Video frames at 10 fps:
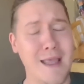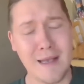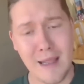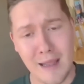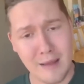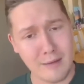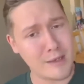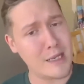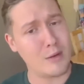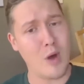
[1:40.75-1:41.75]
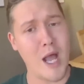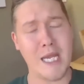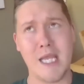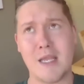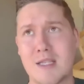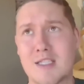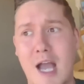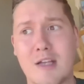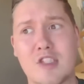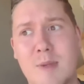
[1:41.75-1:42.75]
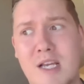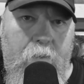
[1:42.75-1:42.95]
getting angry and whiny and entitled.